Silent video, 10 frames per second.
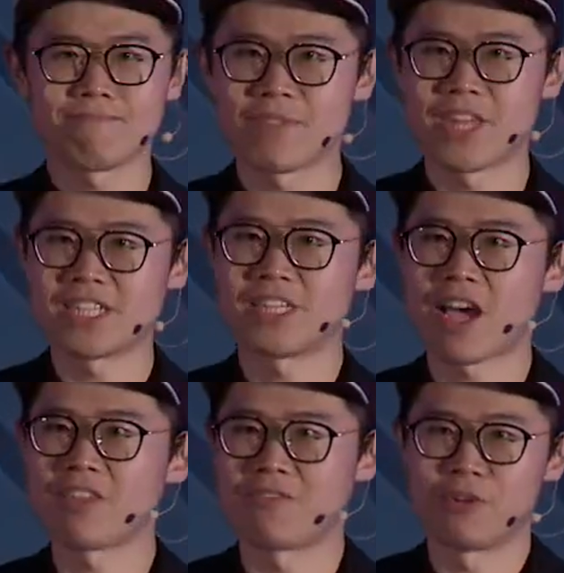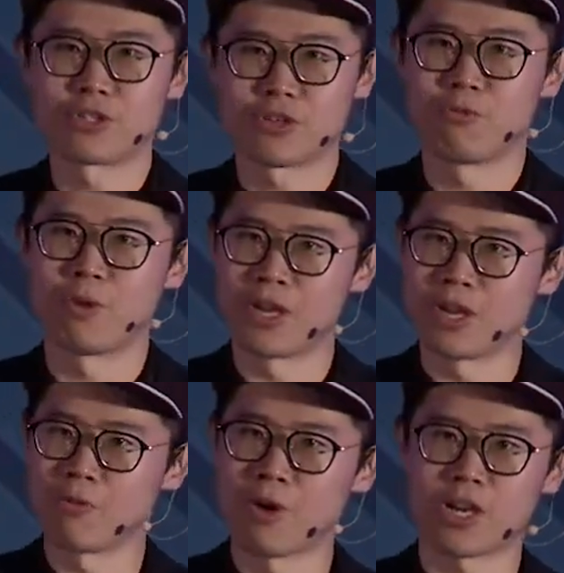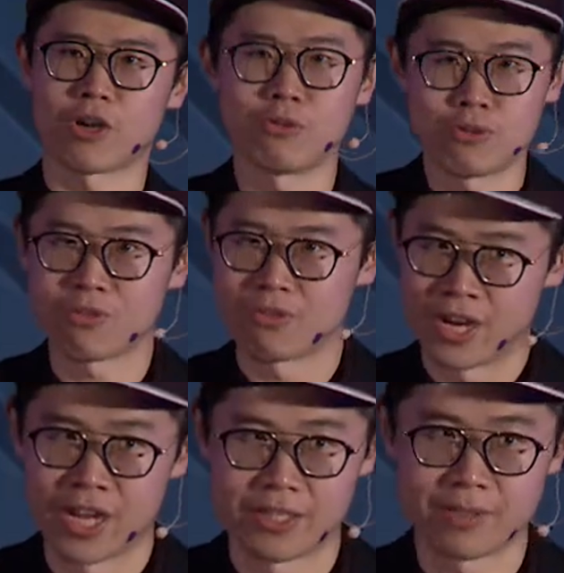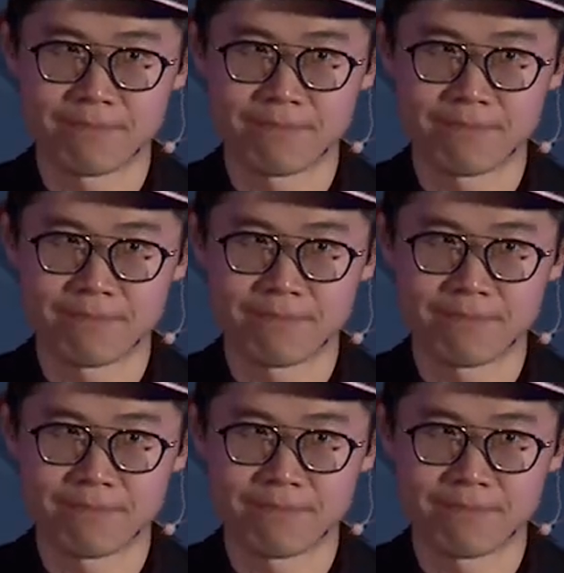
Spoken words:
That's not the future we are going to create.